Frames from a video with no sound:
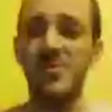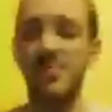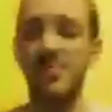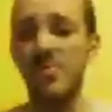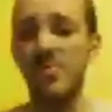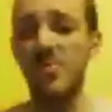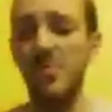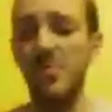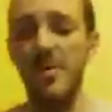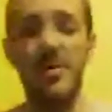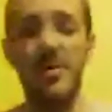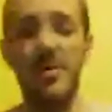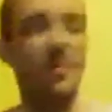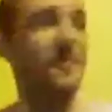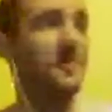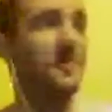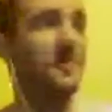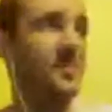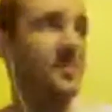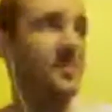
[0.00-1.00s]
first
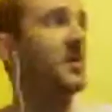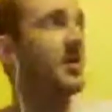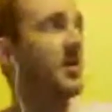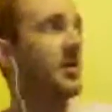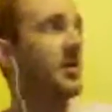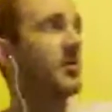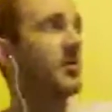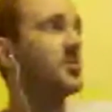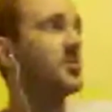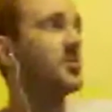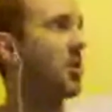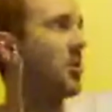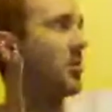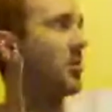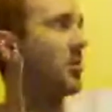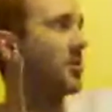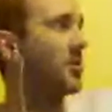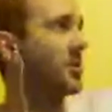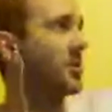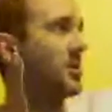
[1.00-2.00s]
floor. Here's
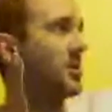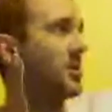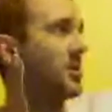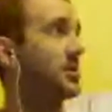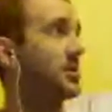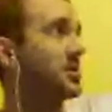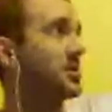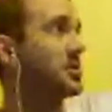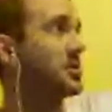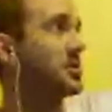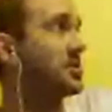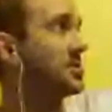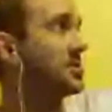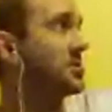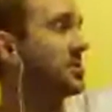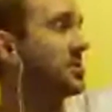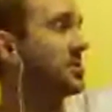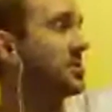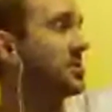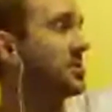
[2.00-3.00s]
our
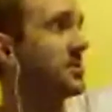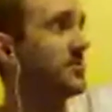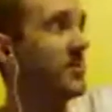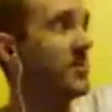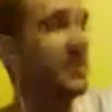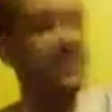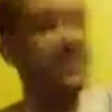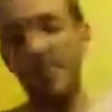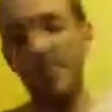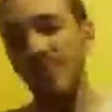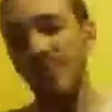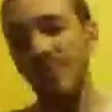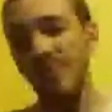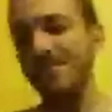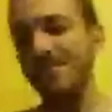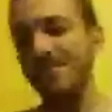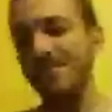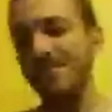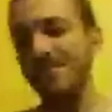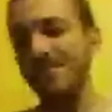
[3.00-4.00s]
extensive living room.